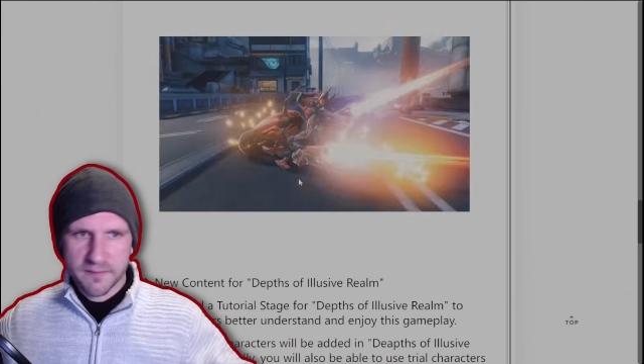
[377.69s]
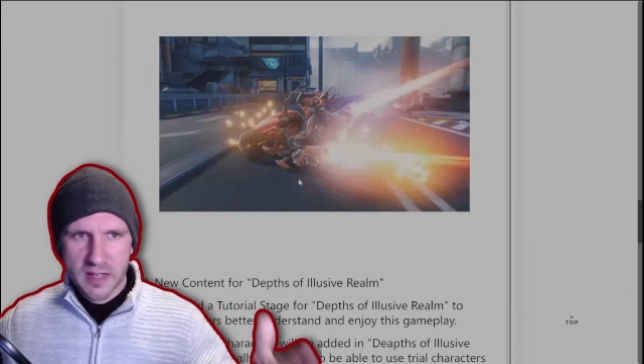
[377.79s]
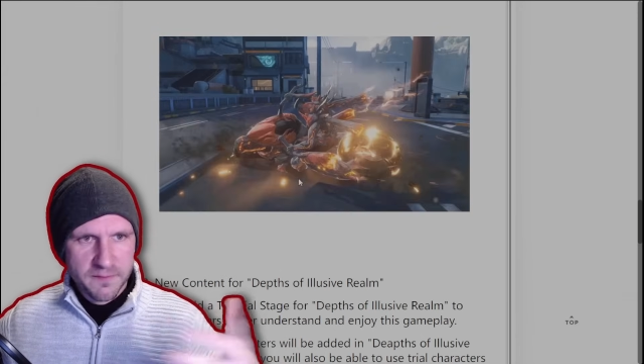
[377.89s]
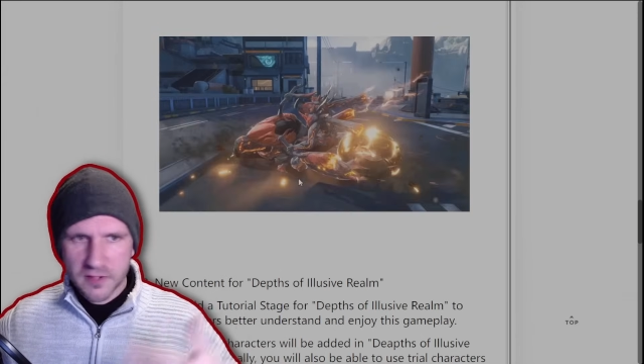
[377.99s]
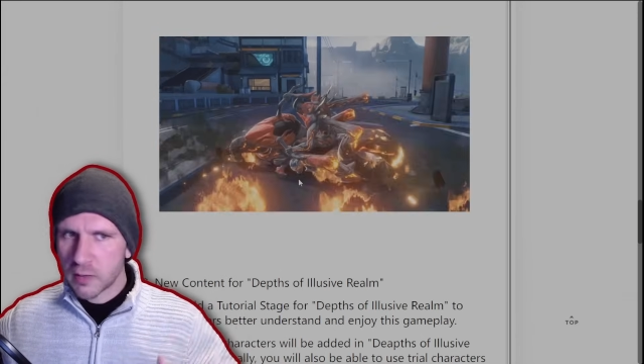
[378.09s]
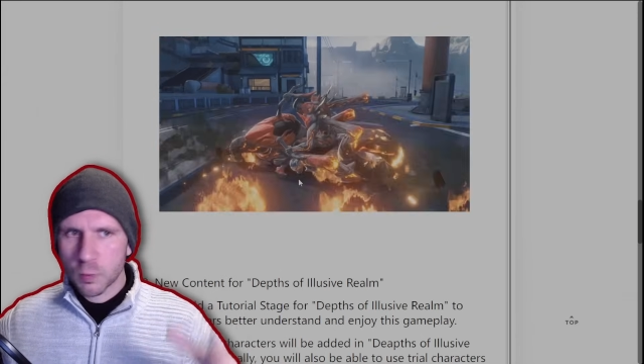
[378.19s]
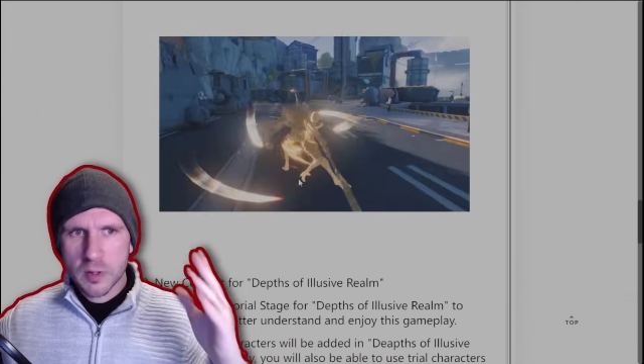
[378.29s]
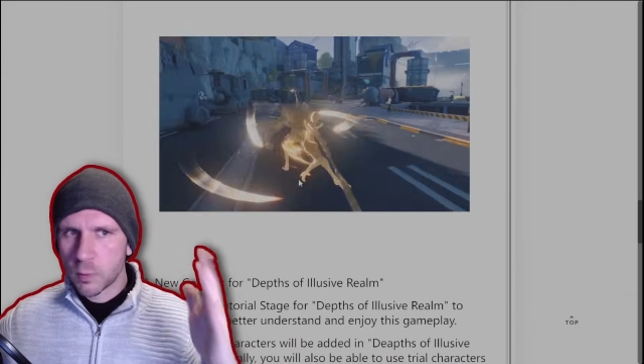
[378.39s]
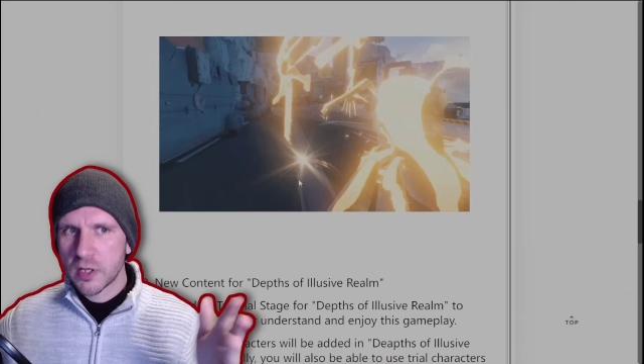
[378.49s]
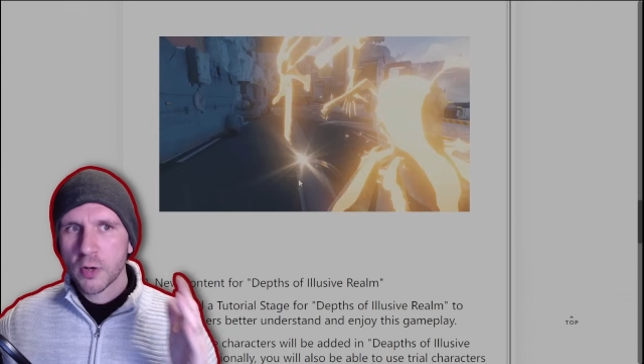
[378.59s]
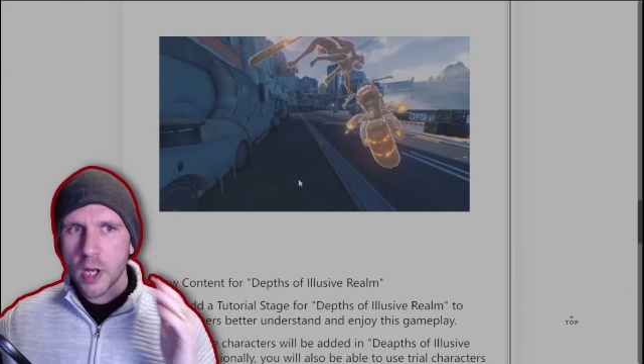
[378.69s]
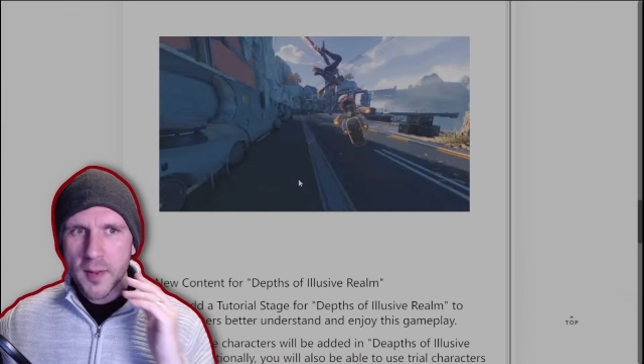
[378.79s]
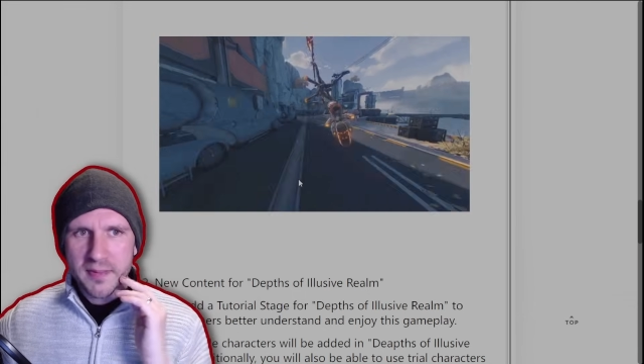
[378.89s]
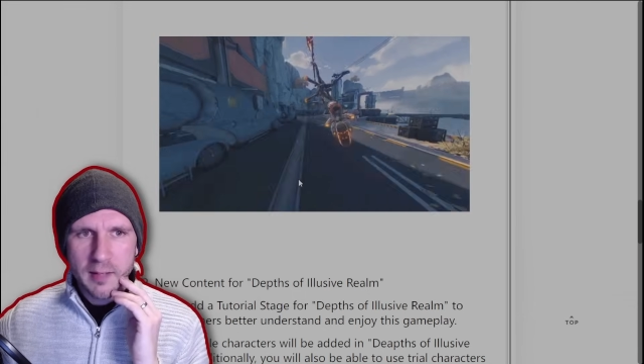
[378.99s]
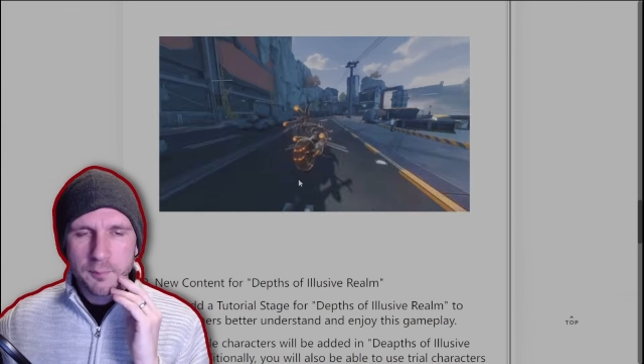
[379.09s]
infinite, we don't know
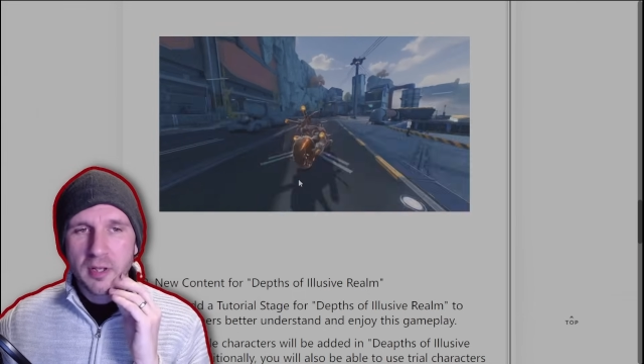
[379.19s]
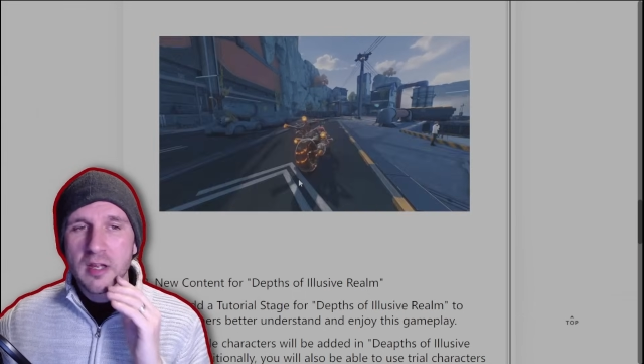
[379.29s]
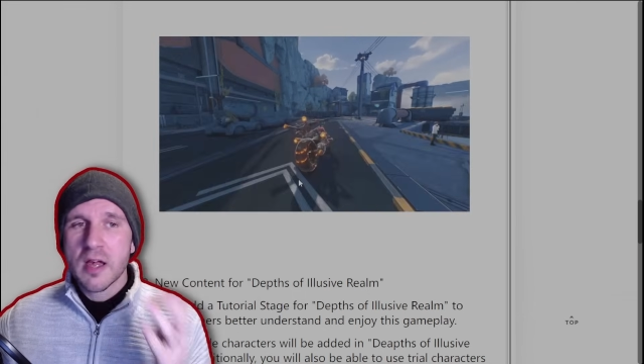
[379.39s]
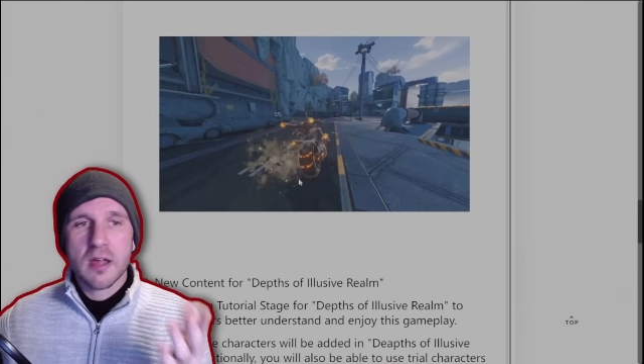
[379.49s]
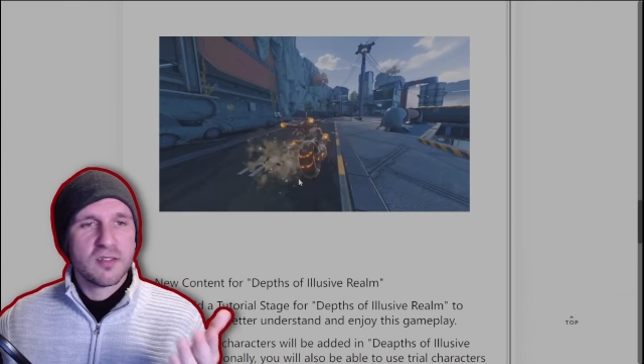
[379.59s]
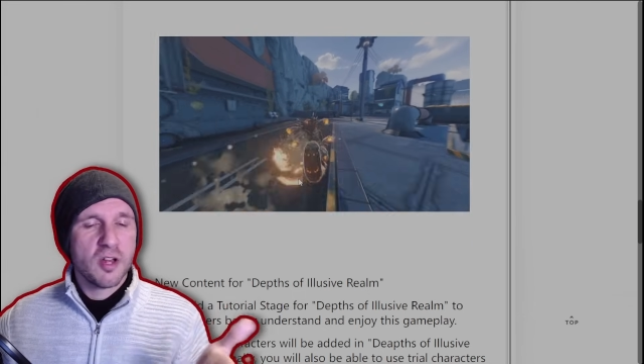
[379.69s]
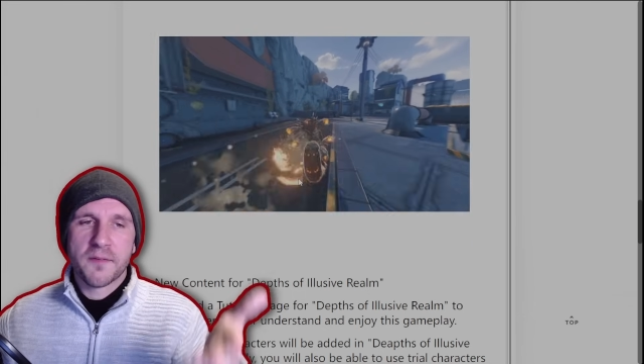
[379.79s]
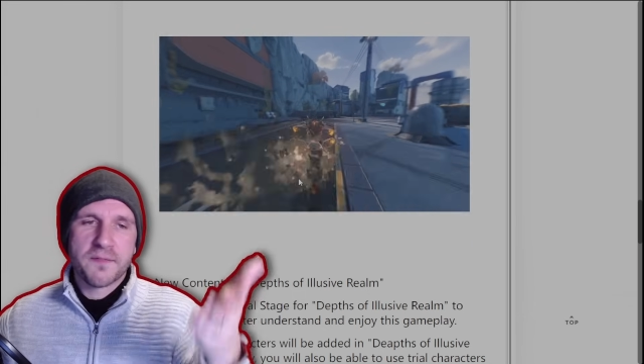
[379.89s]
about that, but still the